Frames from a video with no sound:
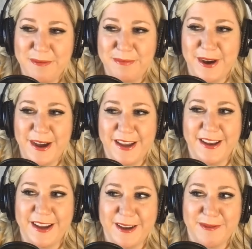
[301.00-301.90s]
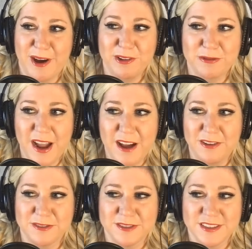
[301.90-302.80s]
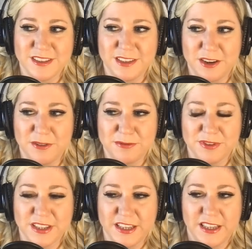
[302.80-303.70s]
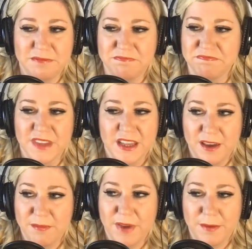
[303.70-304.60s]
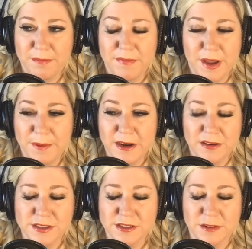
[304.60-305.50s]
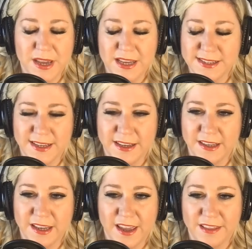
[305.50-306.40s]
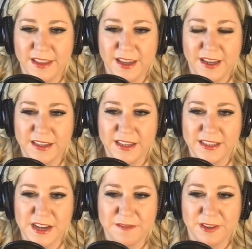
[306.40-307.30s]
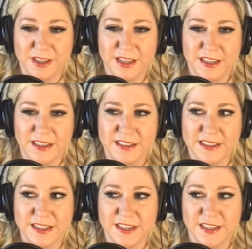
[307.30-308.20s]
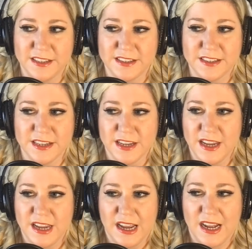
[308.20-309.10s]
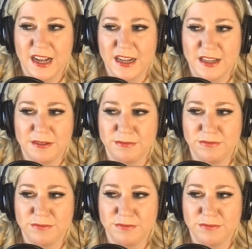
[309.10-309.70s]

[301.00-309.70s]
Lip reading: But all around, really, my parents are amazing, and they definitely didn't uh,